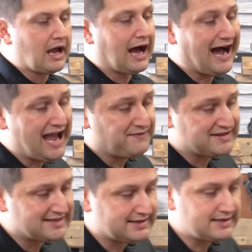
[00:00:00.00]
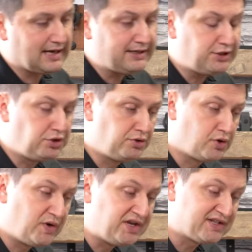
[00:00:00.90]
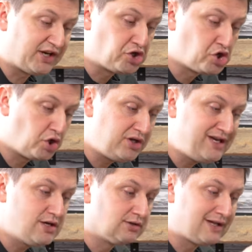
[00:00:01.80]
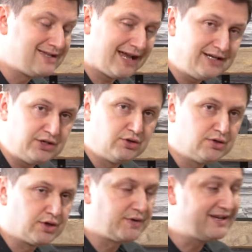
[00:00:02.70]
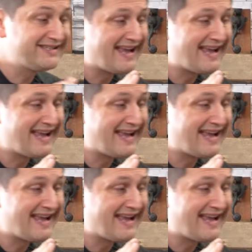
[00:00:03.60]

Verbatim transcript: I have it set to 92 degrees and it should yield 92 degrees